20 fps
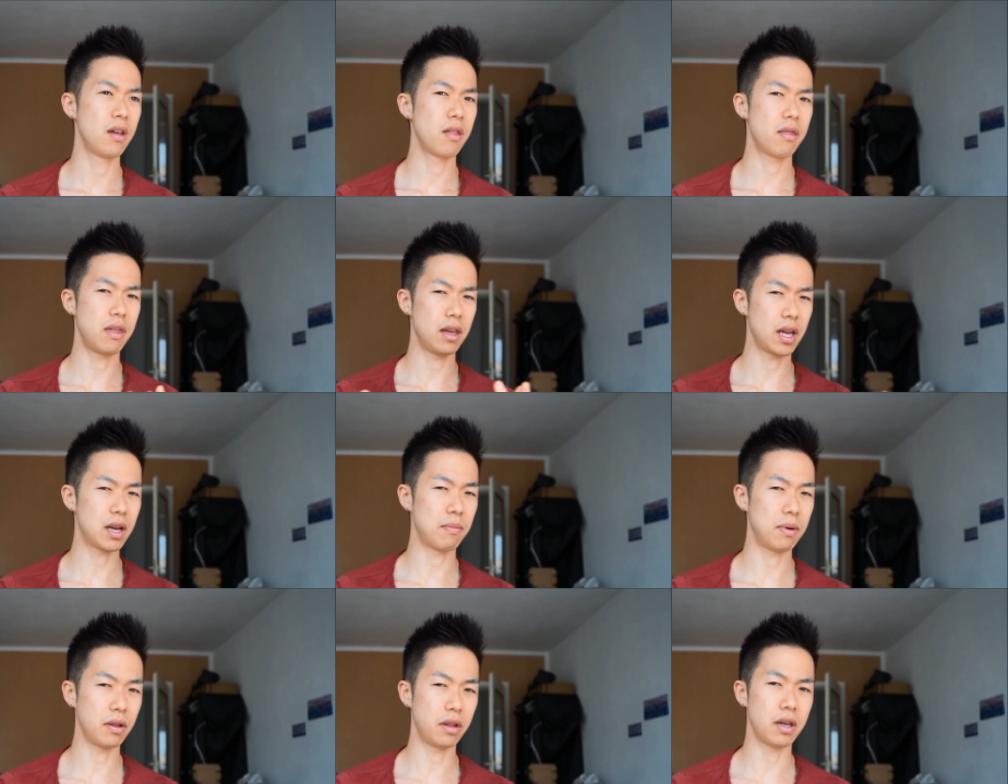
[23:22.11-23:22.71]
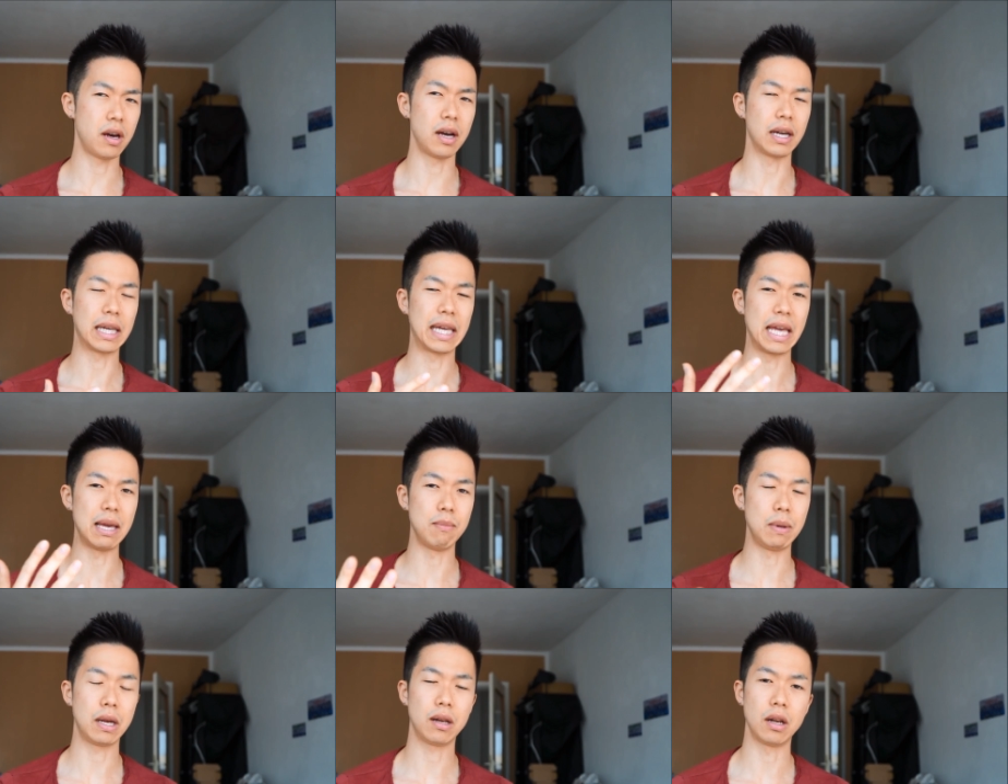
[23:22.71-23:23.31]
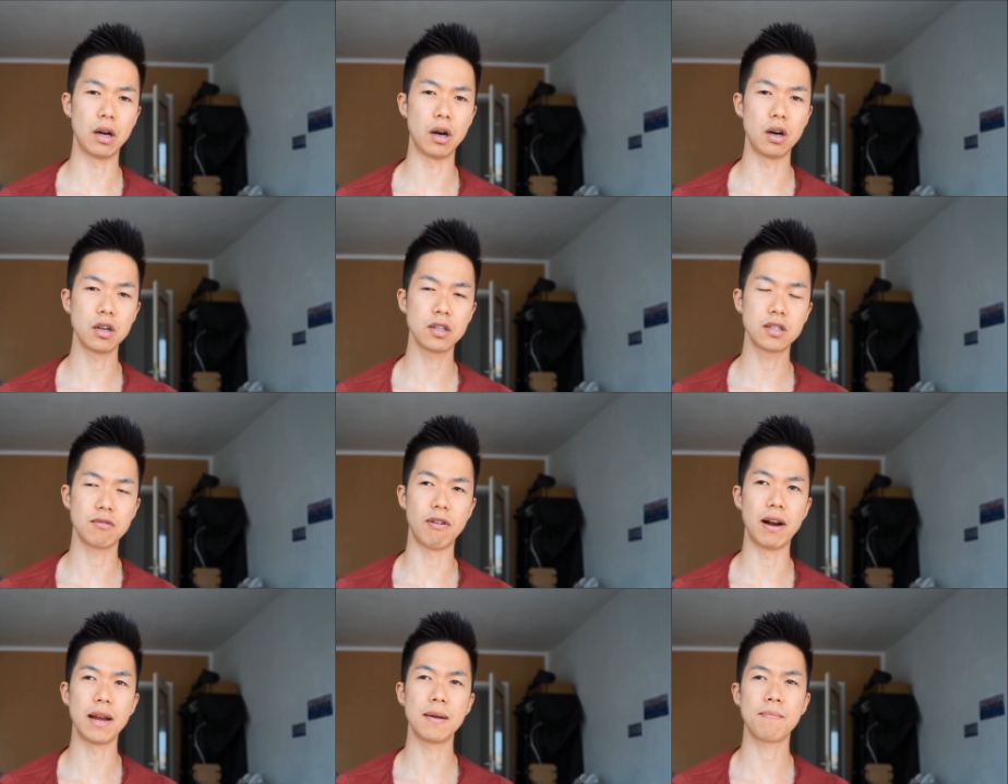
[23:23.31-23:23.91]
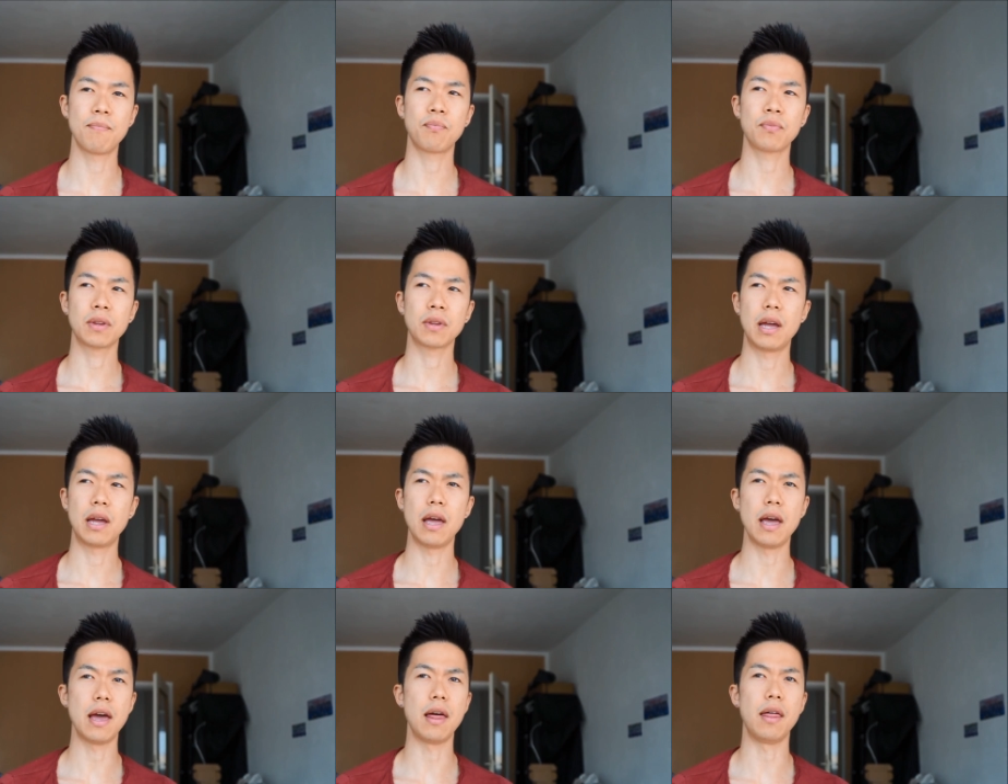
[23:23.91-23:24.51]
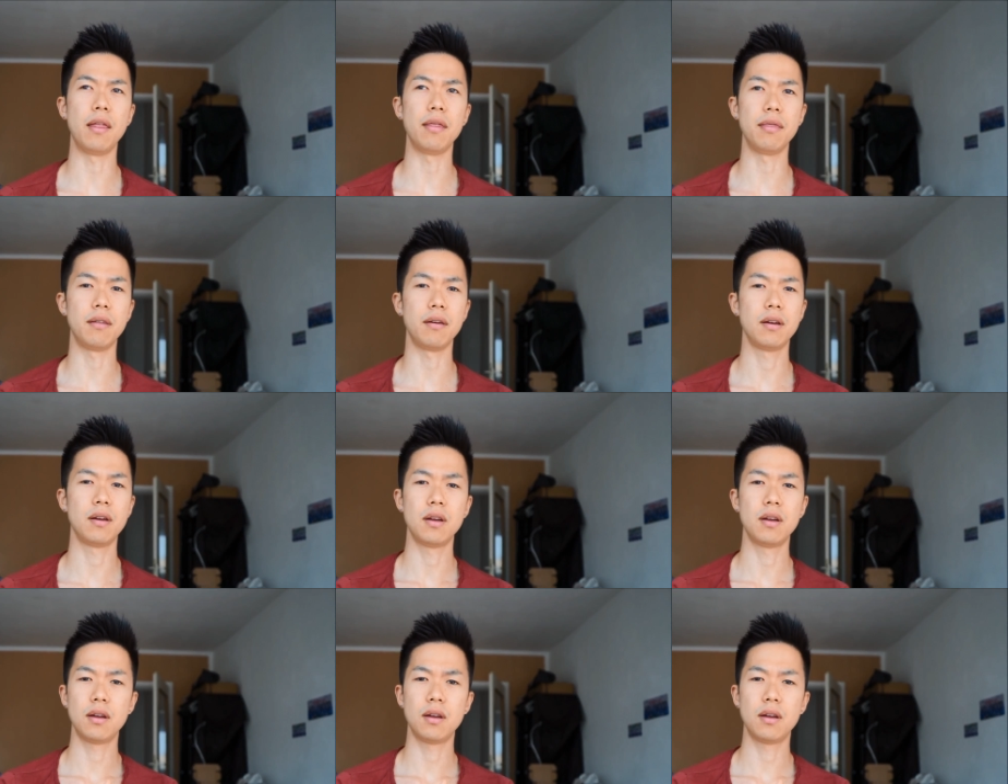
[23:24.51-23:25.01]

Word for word: think about the gaming nerds, right? And